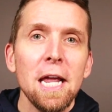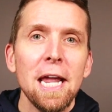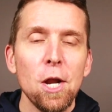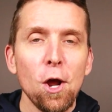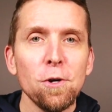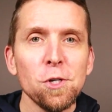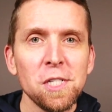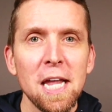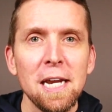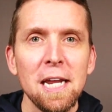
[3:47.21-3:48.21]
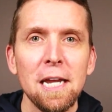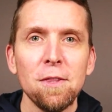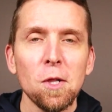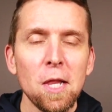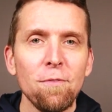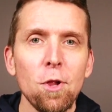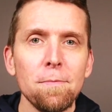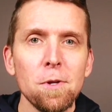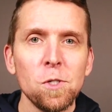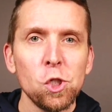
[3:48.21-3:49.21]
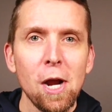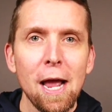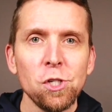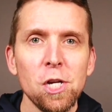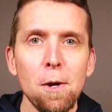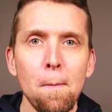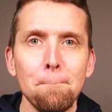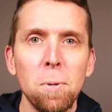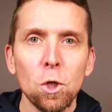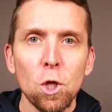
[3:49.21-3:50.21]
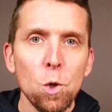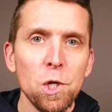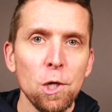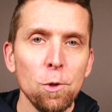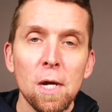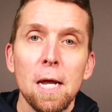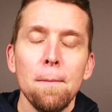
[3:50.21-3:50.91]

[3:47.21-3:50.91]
in understanding the level of abstraction below you,